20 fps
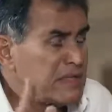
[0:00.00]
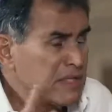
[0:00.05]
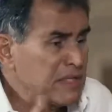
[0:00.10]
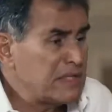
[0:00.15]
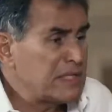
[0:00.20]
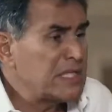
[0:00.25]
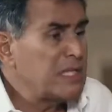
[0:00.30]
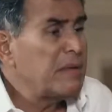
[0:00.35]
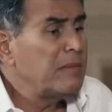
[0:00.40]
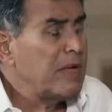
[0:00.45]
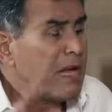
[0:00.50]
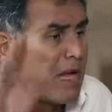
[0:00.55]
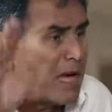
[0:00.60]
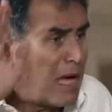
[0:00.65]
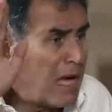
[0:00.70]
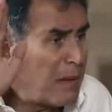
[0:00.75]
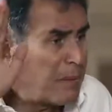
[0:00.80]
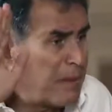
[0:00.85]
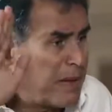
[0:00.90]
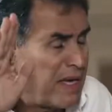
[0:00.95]
systems,
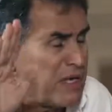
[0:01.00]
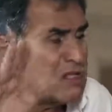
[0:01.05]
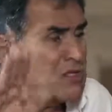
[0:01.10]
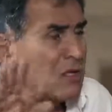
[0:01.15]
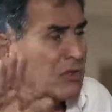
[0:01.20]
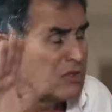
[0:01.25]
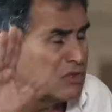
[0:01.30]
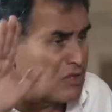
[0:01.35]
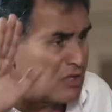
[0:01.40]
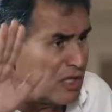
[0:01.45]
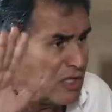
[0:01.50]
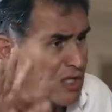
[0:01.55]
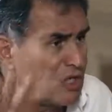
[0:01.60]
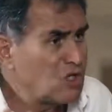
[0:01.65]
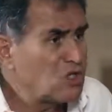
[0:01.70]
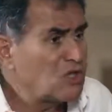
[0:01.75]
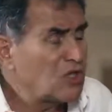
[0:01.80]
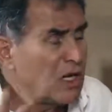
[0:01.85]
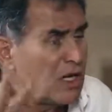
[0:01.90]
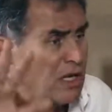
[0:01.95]
are based on
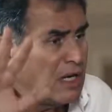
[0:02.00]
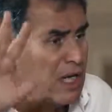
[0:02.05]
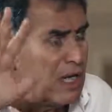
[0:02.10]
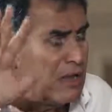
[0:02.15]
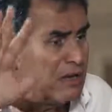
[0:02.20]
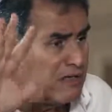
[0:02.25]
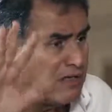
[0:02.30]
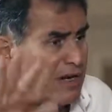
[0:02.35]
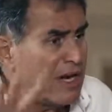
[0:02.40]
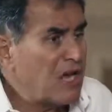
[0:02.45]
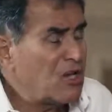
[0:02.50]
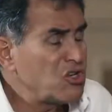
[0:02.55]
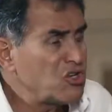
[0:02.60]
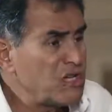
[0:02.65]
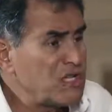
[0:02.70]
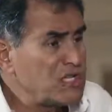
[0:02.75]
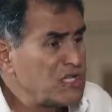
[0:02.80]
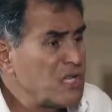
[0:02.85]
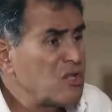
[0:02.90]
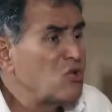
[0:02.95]
traditional
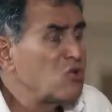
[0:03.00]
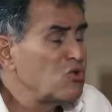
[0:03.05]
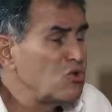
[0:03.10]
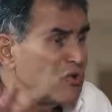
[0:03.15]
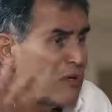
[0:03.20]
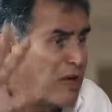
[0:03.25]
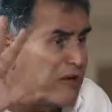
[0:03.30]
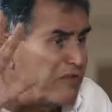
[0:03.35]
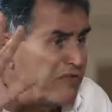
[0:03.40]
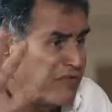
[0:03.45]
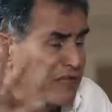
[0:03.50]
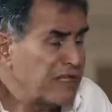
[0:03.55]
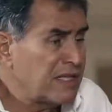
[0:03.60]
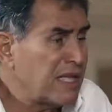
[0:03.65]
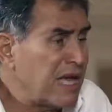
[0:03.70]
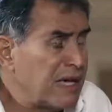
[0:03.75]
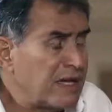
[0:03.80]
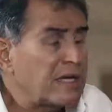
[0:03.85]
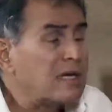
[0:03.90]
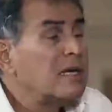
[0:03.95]
financial institution and
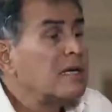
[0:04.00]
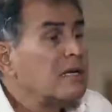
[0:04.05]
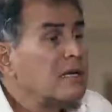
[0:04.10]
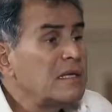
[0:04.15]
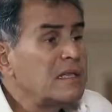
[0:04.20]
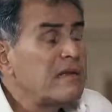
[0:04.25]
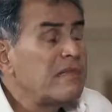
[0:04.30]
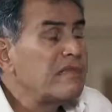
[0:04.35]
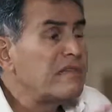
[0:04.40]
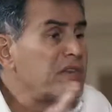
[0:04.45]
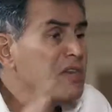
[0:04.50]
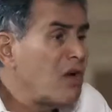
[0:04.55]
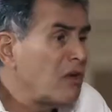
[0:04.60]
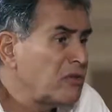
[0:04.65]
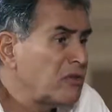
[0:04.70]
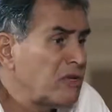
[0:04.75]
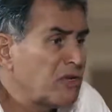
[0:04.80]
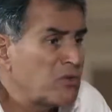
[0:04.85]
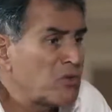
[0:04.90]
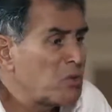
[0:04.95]
fintech. They have
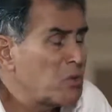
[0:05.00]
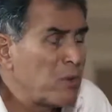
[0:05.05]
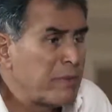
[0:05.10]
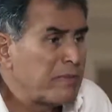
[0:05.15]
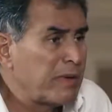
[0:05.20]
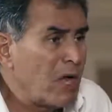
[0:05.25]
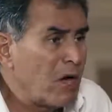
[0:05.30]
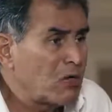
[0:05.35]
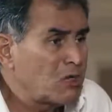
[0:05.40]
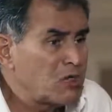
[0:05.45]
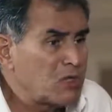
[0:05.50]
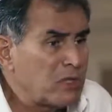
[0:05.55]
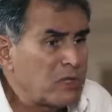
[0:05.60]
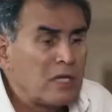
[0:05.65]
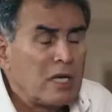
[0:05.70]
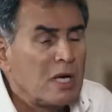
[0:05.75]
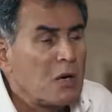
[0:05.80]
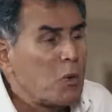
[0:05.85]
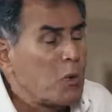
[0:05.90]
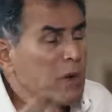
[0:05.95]
nothing to do with
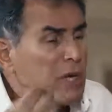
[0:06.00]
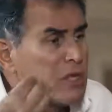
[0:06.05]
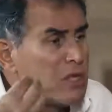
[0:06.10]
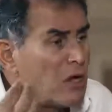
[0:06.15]
blockchain. We